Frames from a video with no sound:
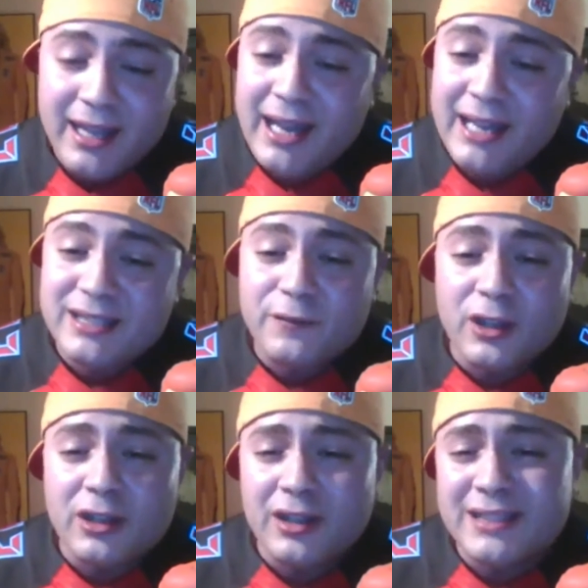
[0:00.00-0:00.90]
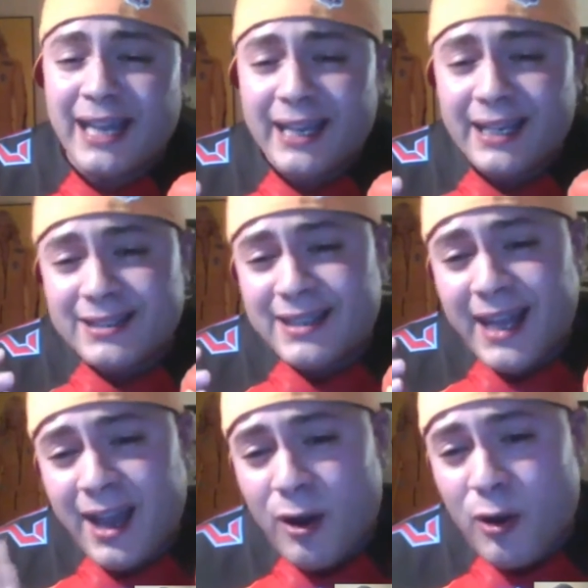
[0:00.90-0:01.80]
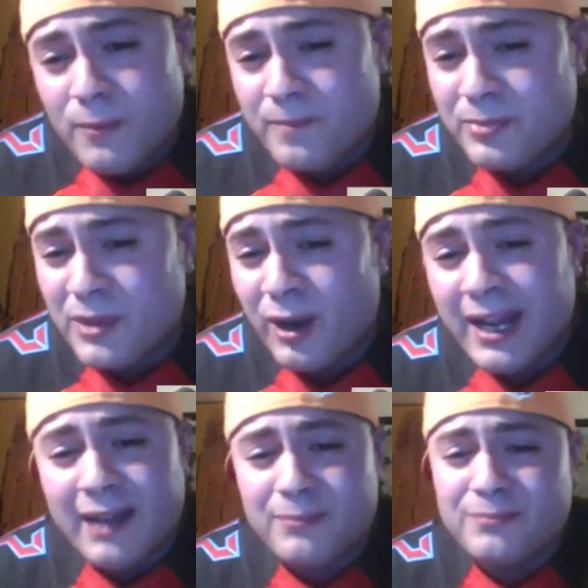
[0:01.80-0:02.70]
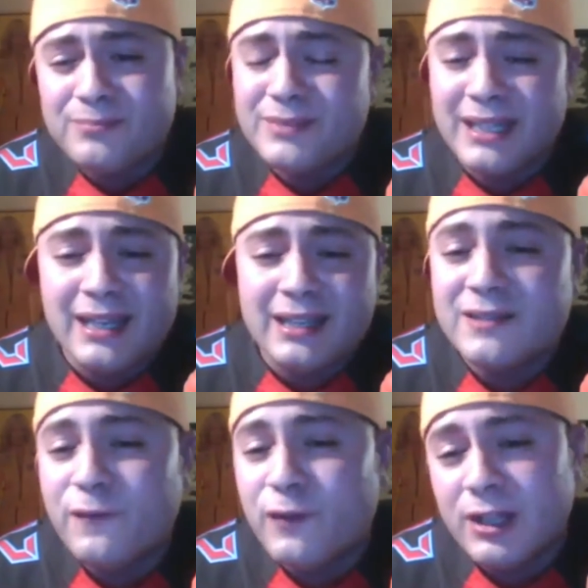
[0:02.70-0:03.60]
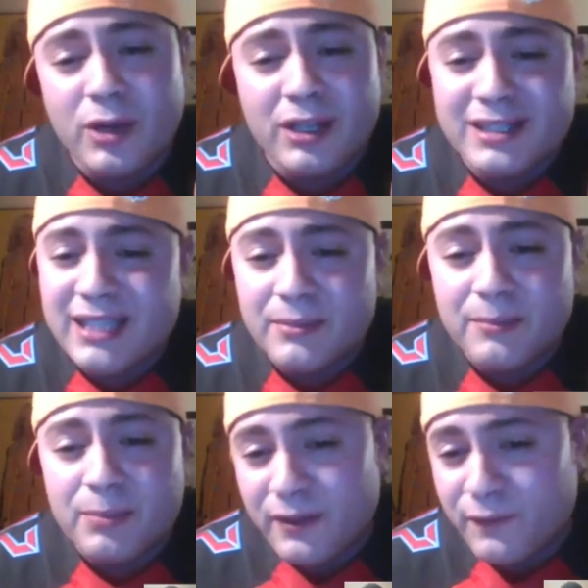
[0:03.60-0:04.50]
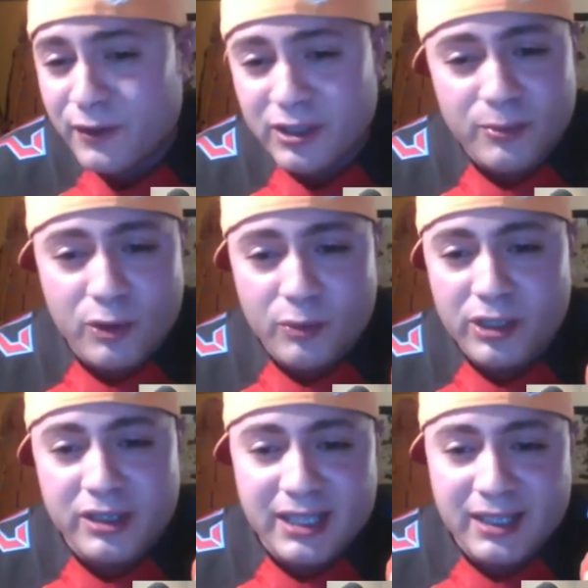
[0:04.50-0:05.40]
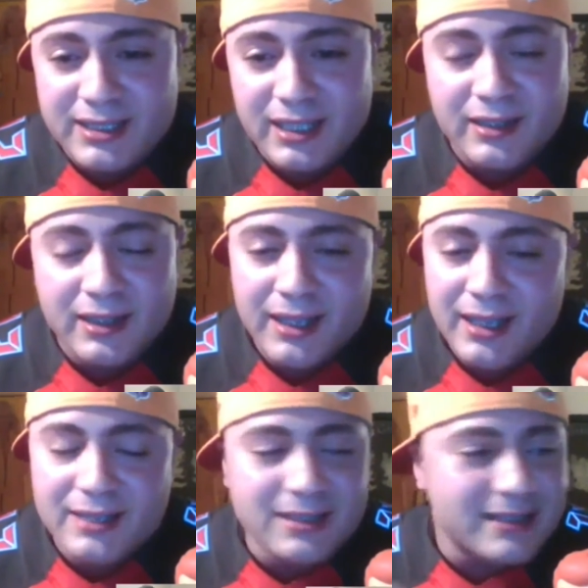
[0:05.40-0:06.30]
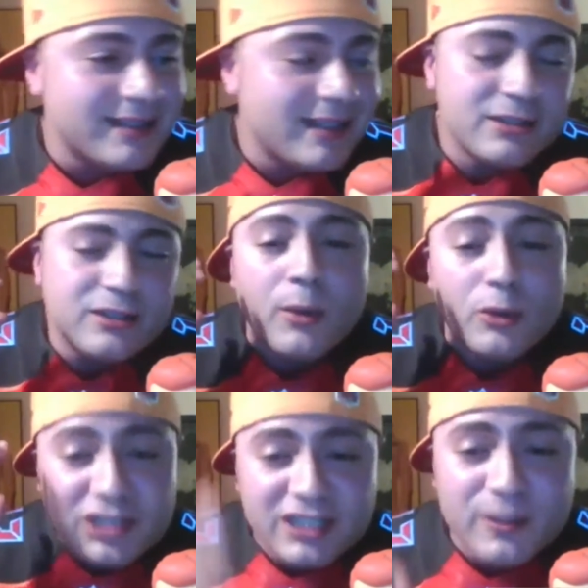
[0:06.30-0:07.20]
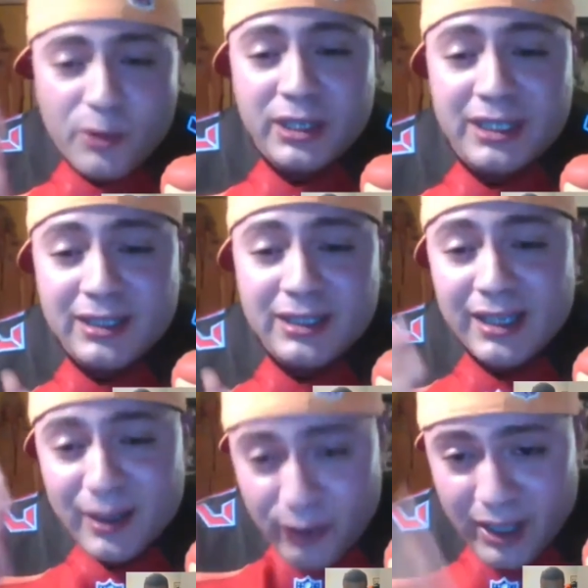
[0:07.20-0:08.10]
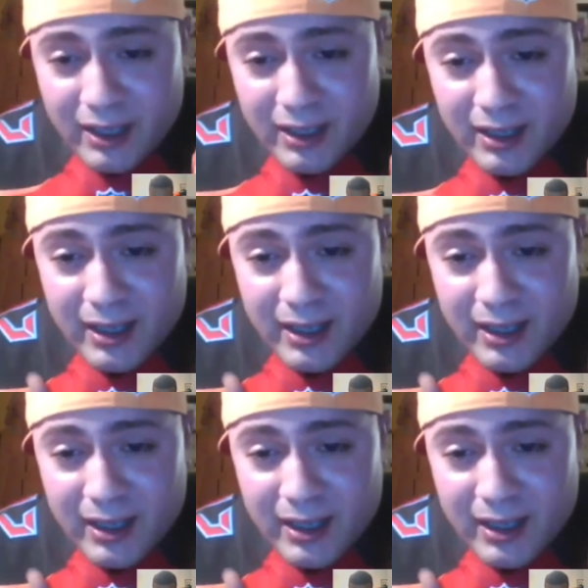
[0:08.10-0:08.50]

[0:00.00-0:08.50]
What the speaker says: as if the Titans now are not. It doesn't feel like we're on the same playing field anymore when you're inside a Titan. It's just the most disappointing thing